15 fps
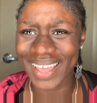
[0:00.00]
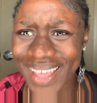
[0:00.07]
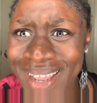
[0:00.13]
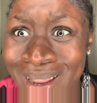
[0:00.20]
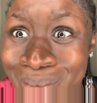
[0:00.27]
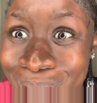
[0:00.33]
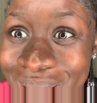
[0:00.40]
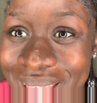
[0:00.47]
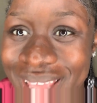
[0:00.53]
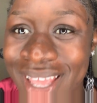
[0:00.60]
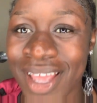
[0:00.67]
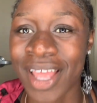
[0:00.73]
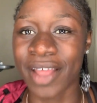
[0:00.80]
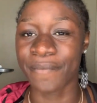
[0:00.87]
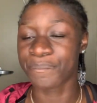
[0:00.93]
Anyway.
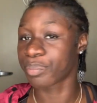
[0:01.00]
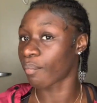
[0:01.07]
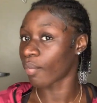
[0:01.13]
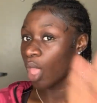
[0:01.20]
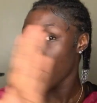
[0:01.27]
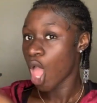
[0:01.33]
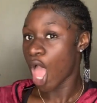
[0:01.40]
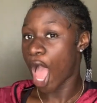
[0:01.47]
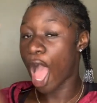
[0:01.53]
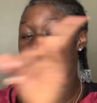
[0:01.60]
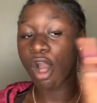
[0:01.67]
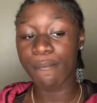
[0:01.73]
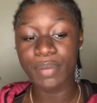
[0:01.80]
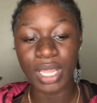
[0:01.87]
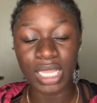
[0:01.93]
I
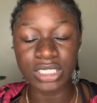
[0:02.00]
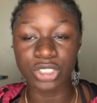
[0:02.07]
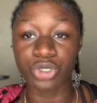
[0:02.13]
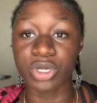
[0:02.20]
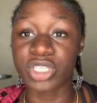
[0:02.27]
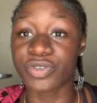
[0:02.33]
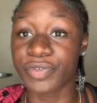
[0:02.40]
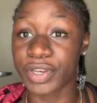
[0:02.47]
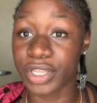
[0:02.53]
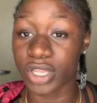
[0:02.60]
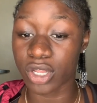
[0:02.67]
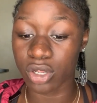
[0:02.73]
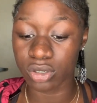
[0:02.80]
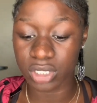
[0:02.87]
hope you guys enjoyed this video.